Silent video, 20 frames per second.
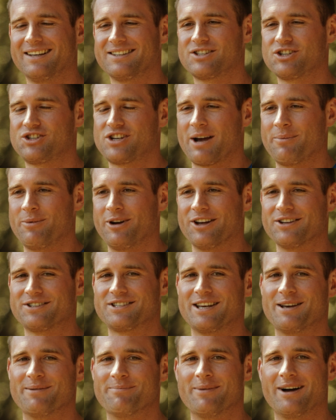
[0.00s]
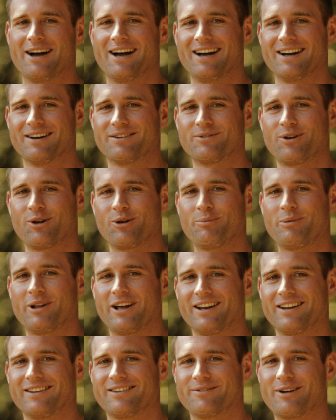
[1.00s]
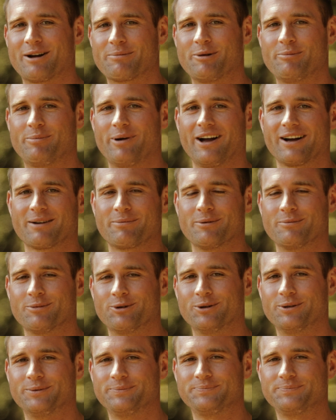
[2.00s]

It's a shame we don't see him uh, rollerblading into Rugby Park a bit more.